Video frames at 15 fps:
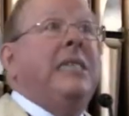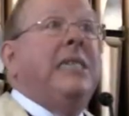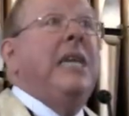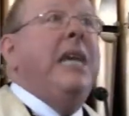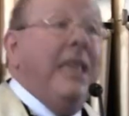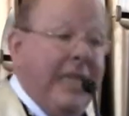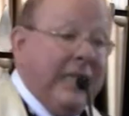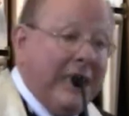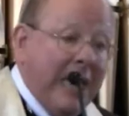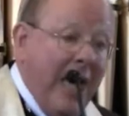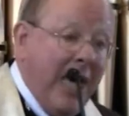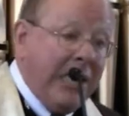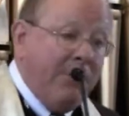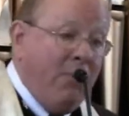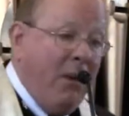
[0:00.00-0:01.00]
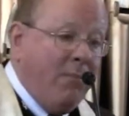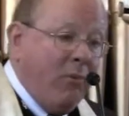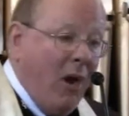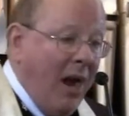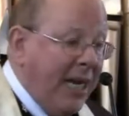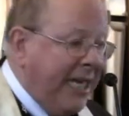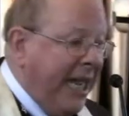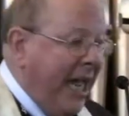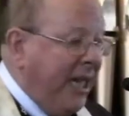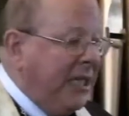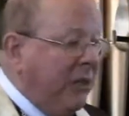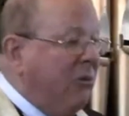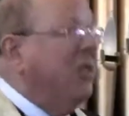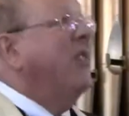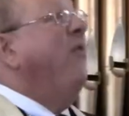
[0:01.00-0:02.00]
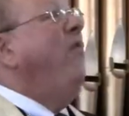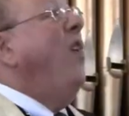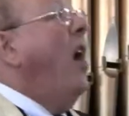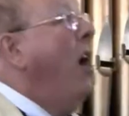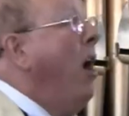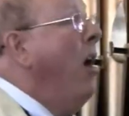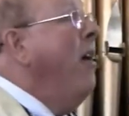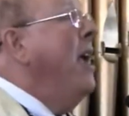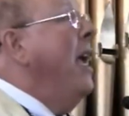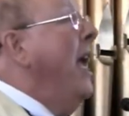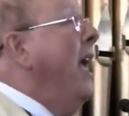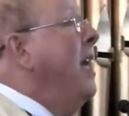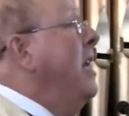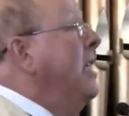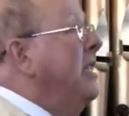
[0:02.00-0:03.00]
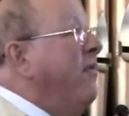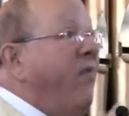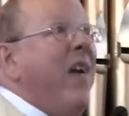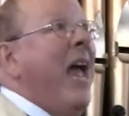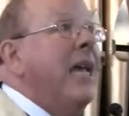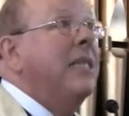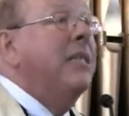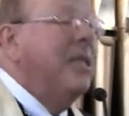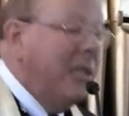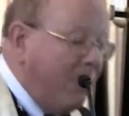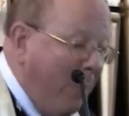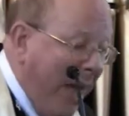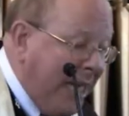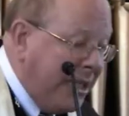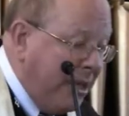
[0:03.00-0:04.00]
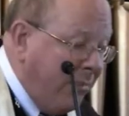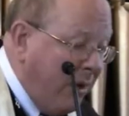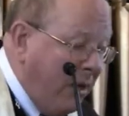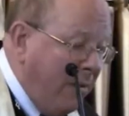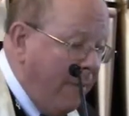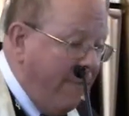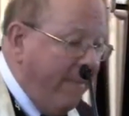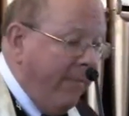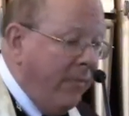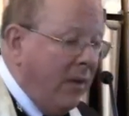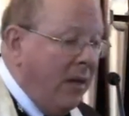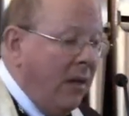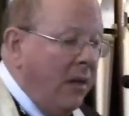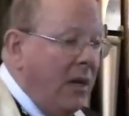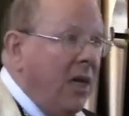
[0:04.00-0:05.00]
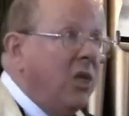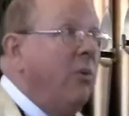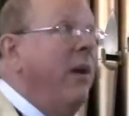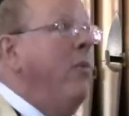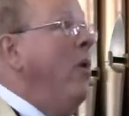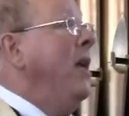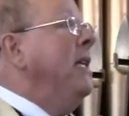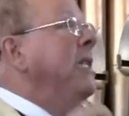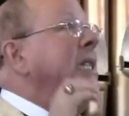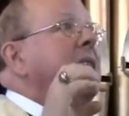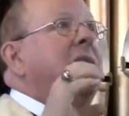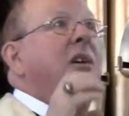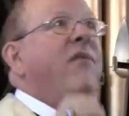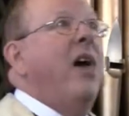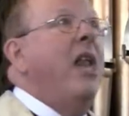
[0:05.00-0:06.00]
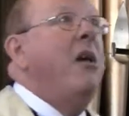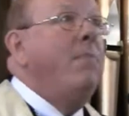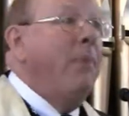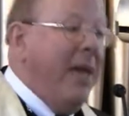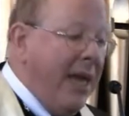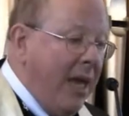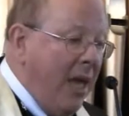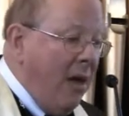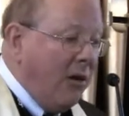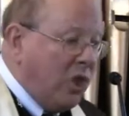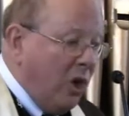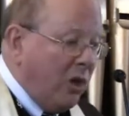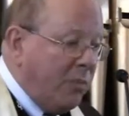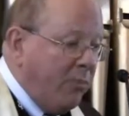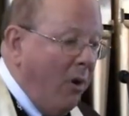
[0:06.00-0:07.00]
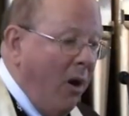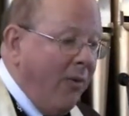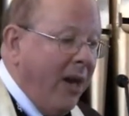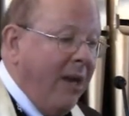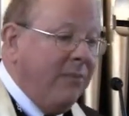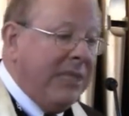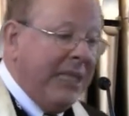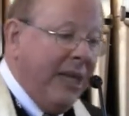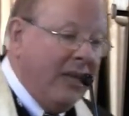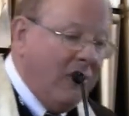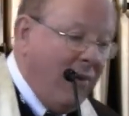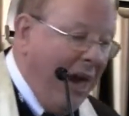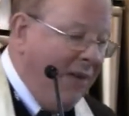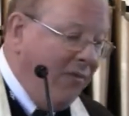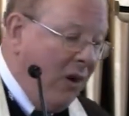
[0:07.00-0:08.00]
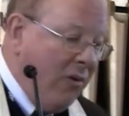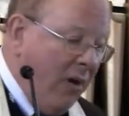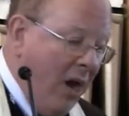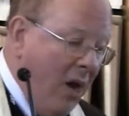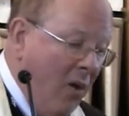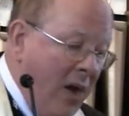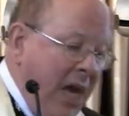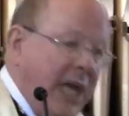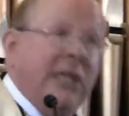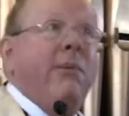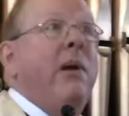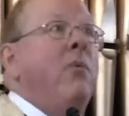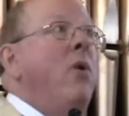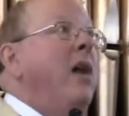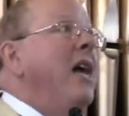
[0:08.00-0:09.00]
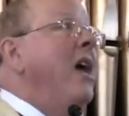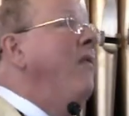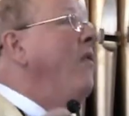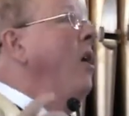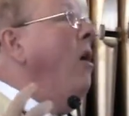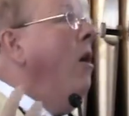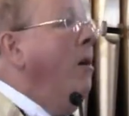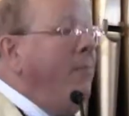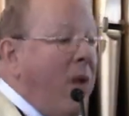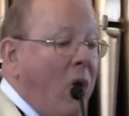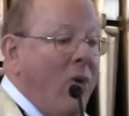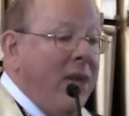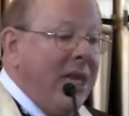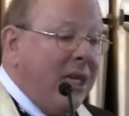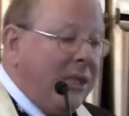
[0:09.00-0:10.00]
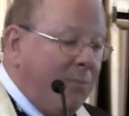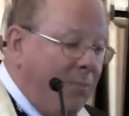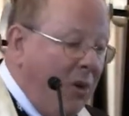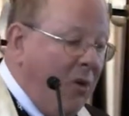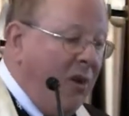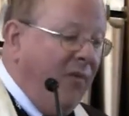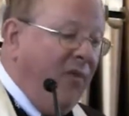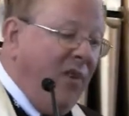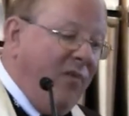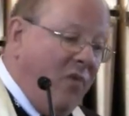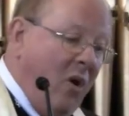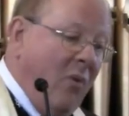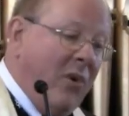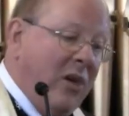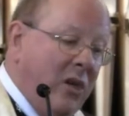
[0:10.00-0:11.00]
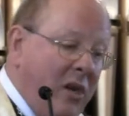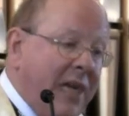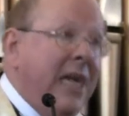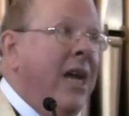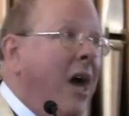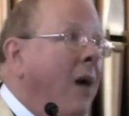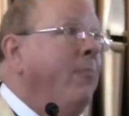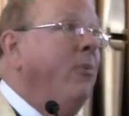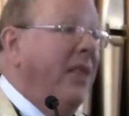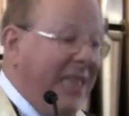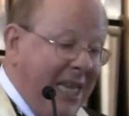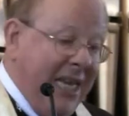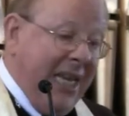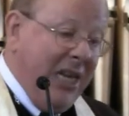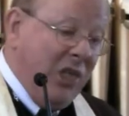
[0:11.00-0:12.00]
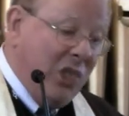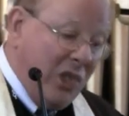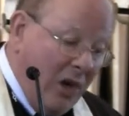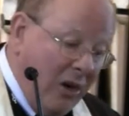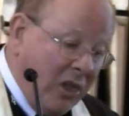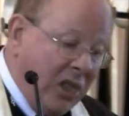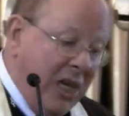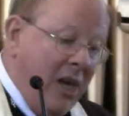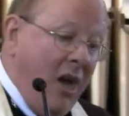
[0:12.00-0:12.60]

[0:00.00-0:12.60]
see this gospel broadcast as far and as fast as possible? Do we want to see developing church programs that thrive and grow? Do we want to have a harmonious, beautiful, forward looking, upward thinking church,